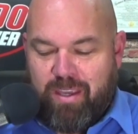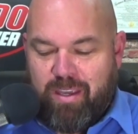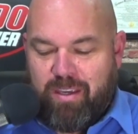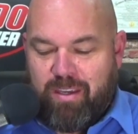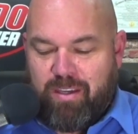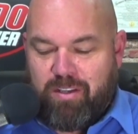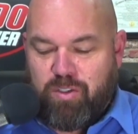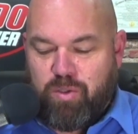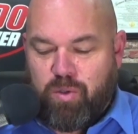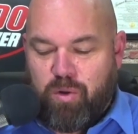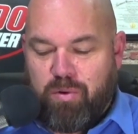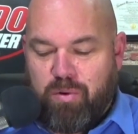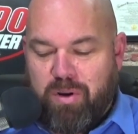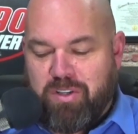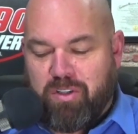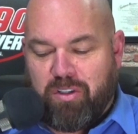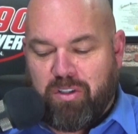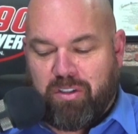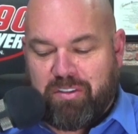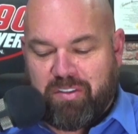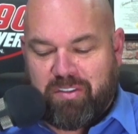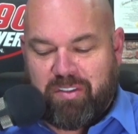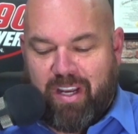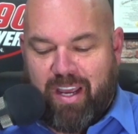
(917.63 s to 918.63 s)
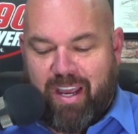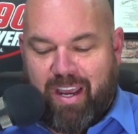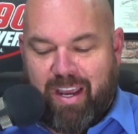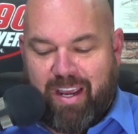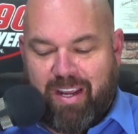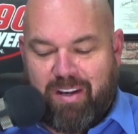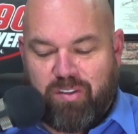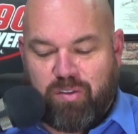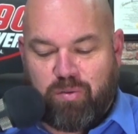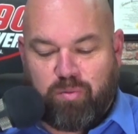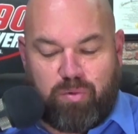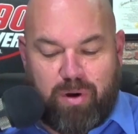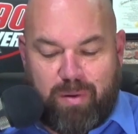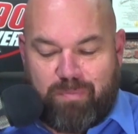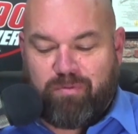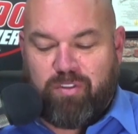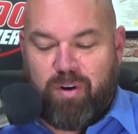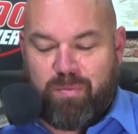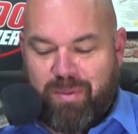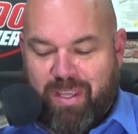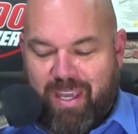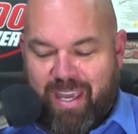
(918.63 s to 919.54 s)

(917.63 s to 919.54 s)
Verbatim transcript: to original designs ripped from the